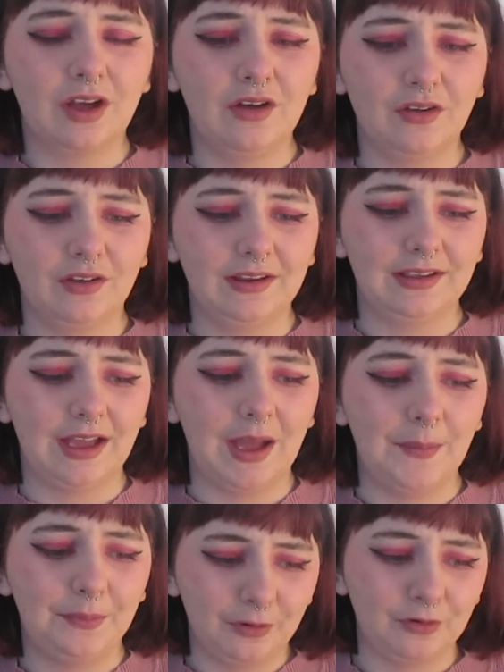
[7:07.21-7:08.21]
are going to
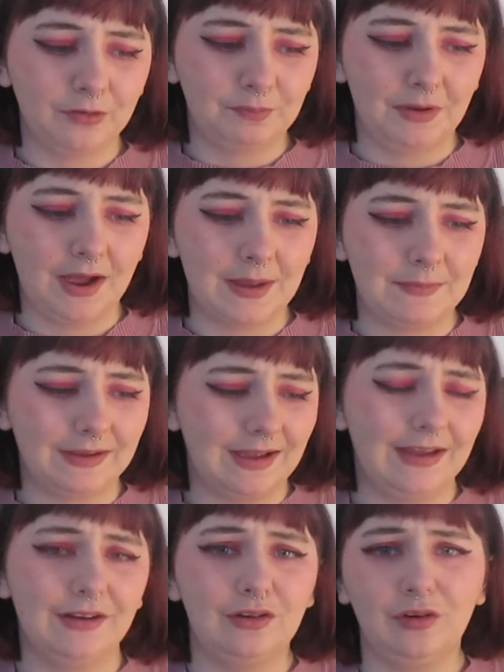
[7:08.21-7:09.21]
get approached by
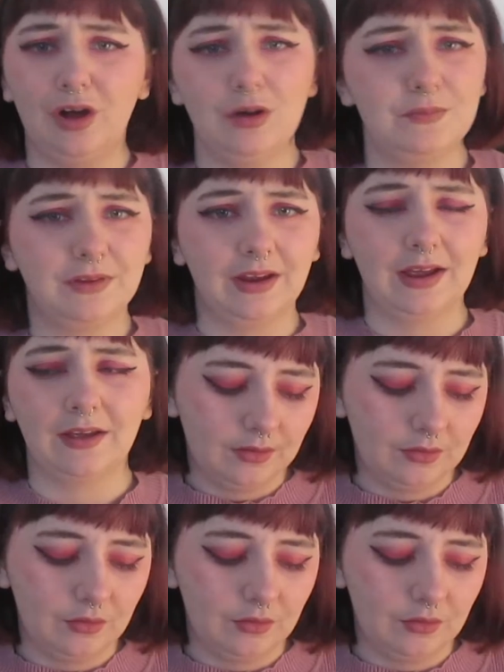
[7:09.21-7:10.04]
mechanical objects